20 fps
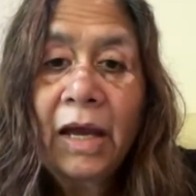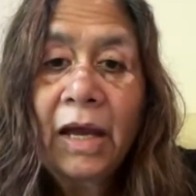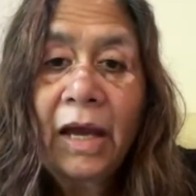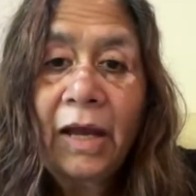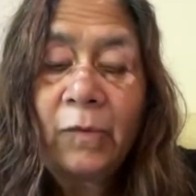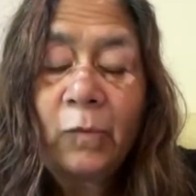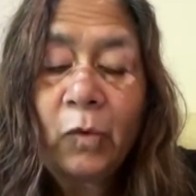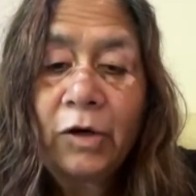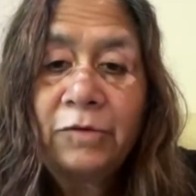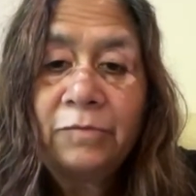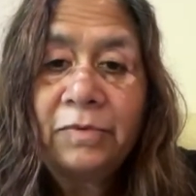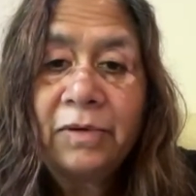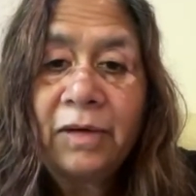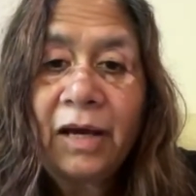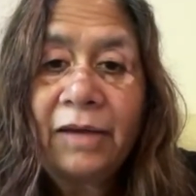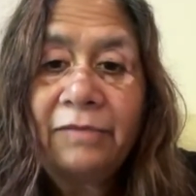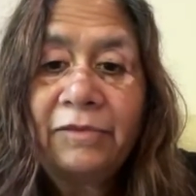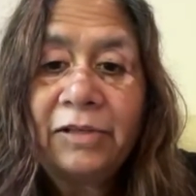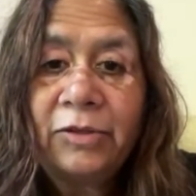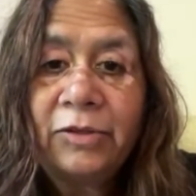And what
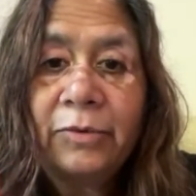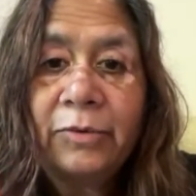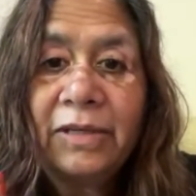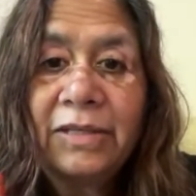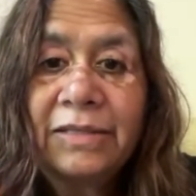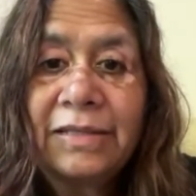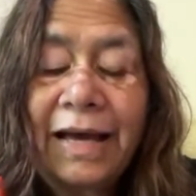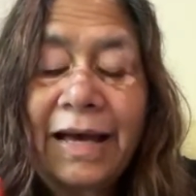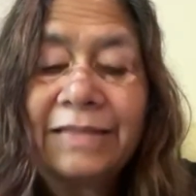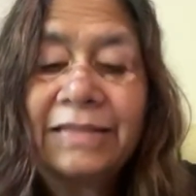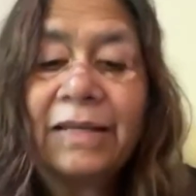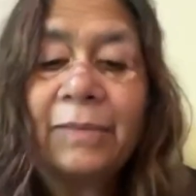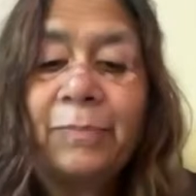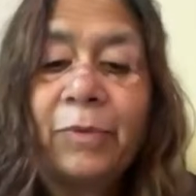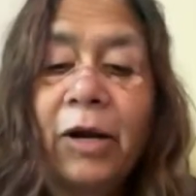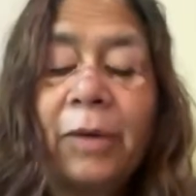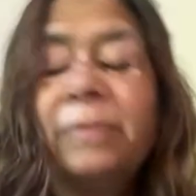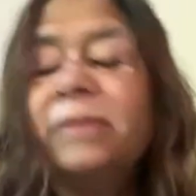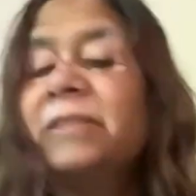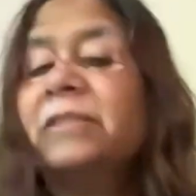I will do is, as I
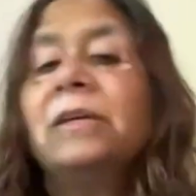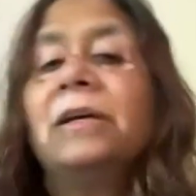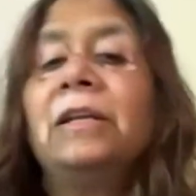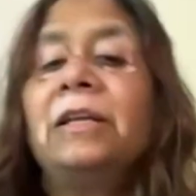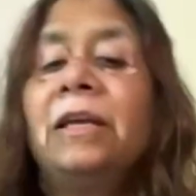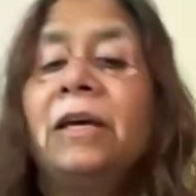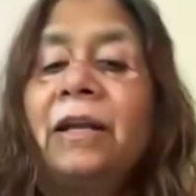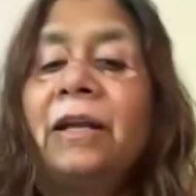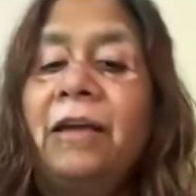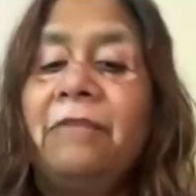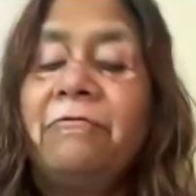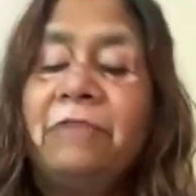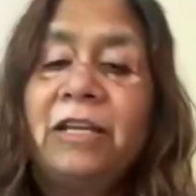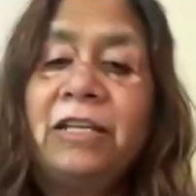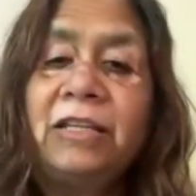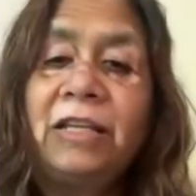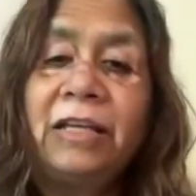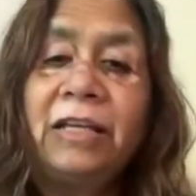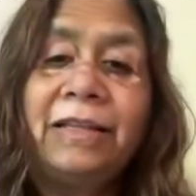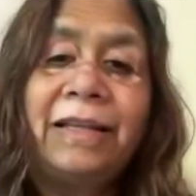promised earlier,
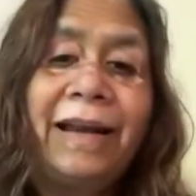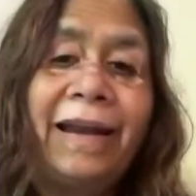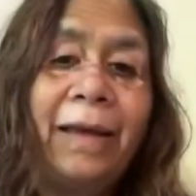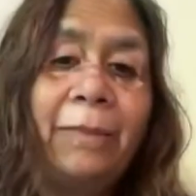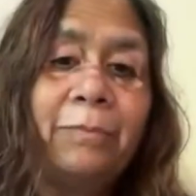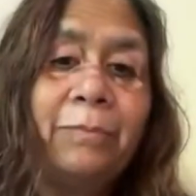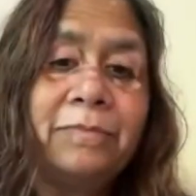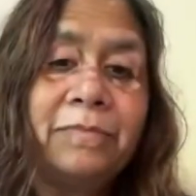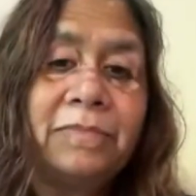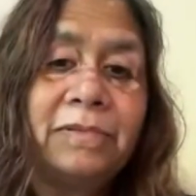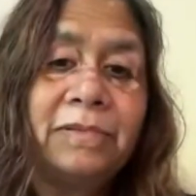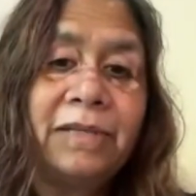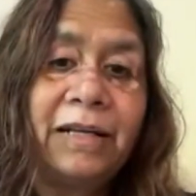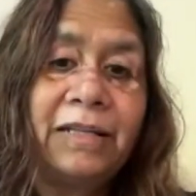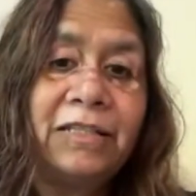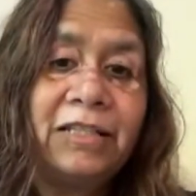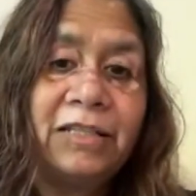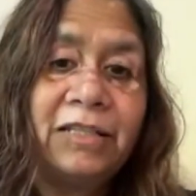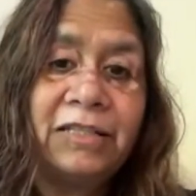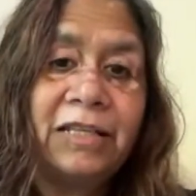everything that I'm
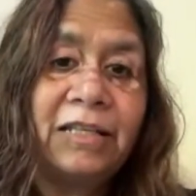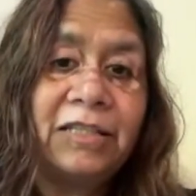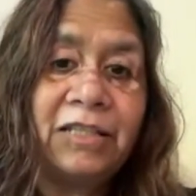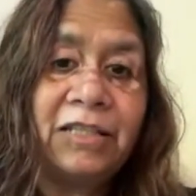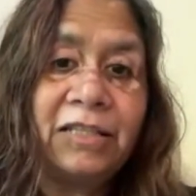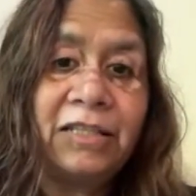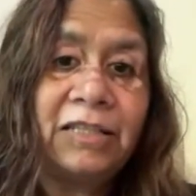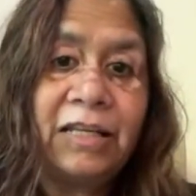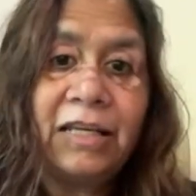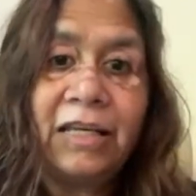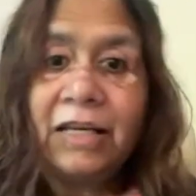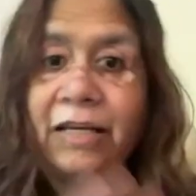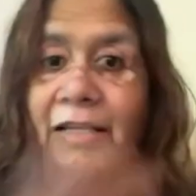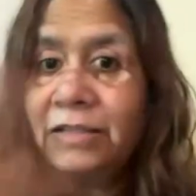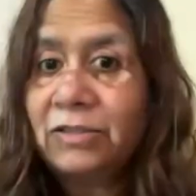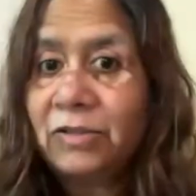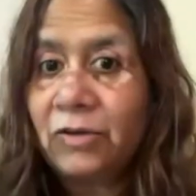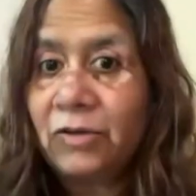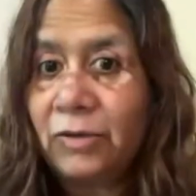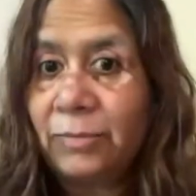just suggesting here
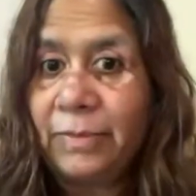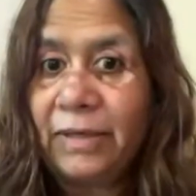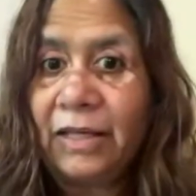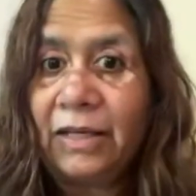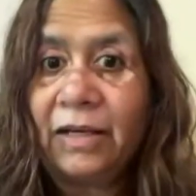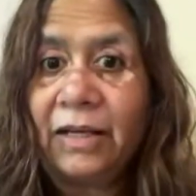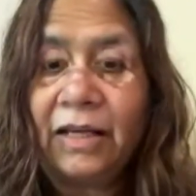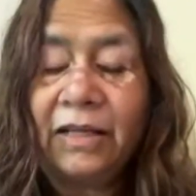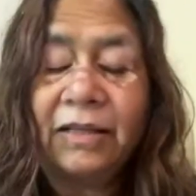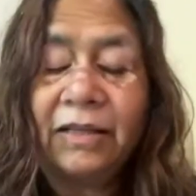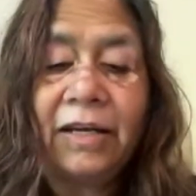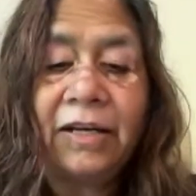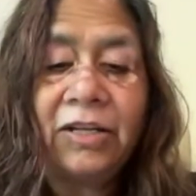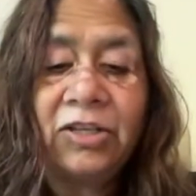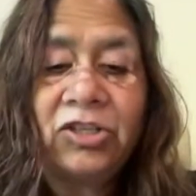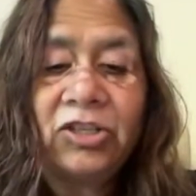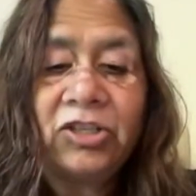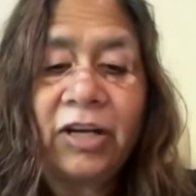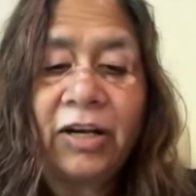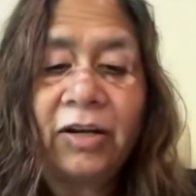is going to be a link that
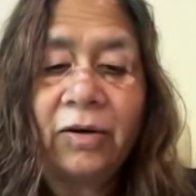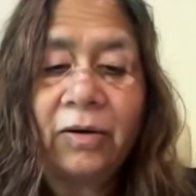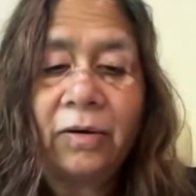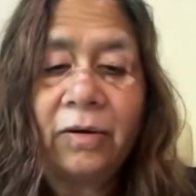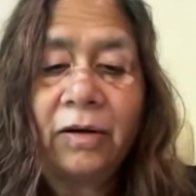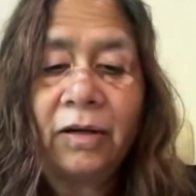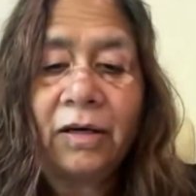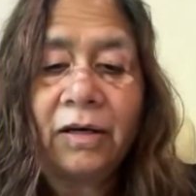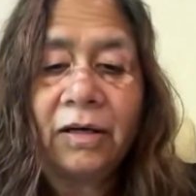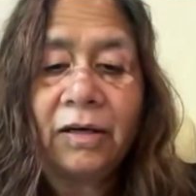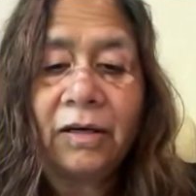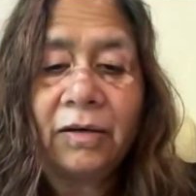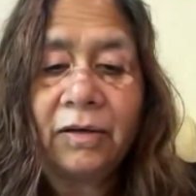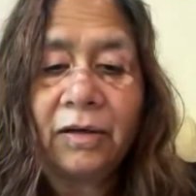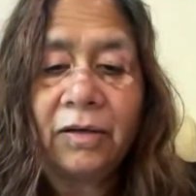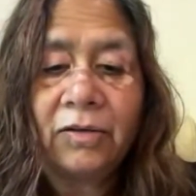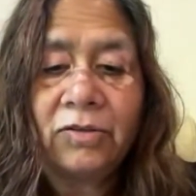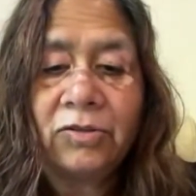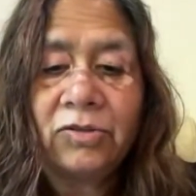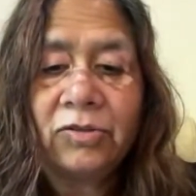is shared
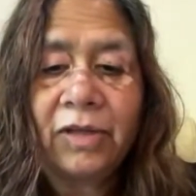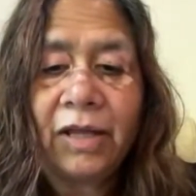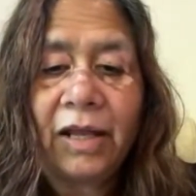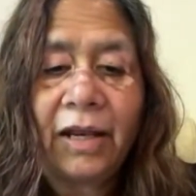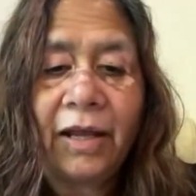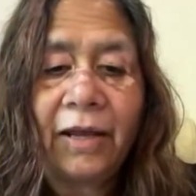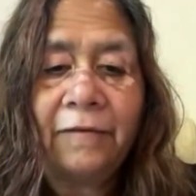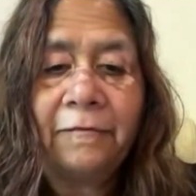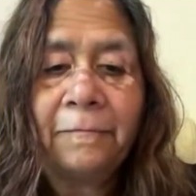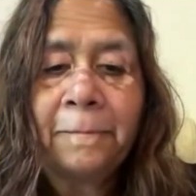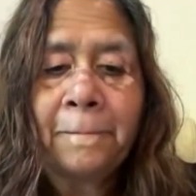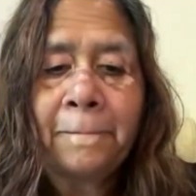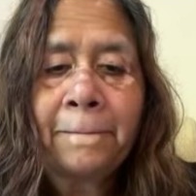on Sudha Live.